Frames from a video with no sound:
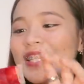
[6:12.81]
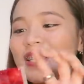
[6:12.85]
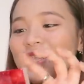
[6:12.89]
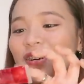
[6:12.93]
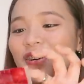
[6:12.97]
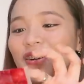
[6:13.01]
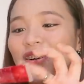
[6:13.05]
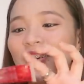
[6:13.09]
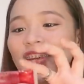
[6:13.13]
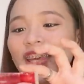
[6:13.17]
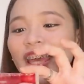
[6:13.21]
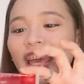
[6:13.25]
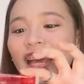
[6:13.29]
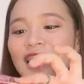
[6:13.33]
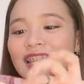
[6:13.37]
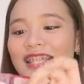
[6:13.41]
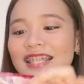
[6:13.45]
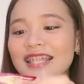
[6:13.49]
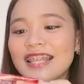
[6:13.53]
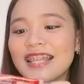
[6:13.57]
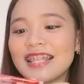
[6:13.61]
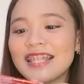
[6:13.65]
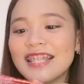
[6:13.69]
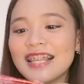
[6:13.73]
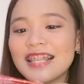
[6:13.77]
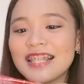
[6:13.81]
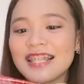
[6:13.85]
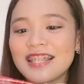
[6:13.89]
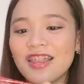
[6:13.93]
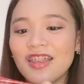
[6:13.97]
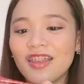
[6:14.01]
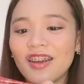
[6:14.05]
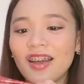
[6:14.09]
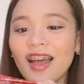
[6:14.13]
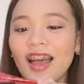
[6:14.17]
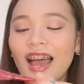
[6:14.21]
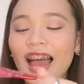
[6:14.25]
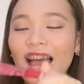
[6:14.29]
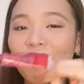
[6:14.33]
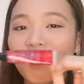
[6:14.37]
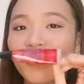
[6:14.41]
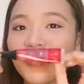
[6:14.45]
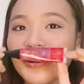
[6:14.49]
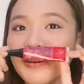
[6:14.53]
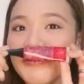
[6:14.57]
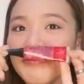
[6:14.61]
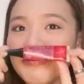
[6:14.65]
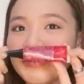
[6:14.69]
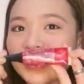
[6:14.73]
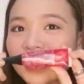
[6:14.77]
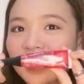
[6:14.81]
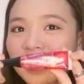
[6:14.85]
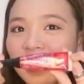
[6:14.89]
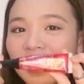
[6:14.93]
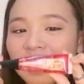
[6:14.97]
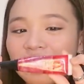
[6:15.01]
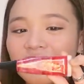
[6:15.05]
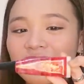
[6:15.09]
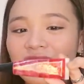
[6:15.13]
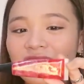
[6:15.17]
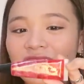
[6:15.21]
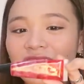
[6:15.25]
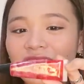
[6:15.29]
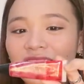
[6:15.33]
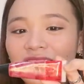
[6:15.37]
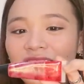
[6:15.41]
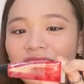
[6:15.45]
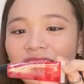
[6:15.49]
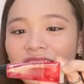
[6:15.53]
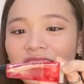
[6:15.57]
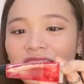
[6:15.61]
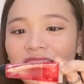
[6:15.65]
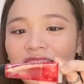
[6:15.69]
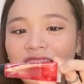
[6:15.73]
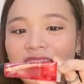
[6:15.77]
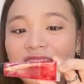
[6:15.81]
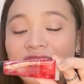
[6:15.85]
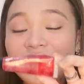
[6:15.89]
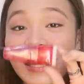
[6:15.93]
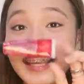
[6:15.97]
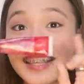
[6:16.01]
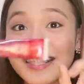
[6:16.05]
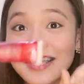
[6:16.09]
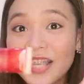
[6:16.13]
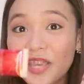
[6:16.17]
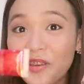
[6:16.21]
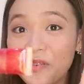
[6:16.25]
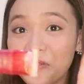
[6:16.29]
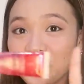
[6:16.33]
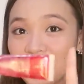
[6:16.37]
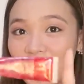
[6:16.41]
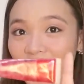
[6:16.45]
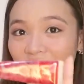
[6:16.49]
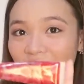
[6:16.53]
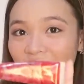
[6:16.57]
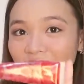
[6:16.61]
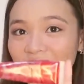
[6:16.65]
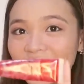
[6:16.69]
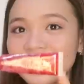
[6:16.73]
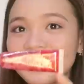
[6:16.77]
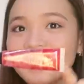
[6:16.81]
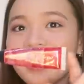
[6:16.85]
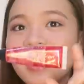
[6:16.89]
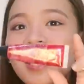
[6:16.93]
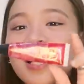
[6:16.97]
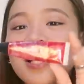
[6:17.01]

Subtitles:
So yes, this is the Everbelana Sexy Red.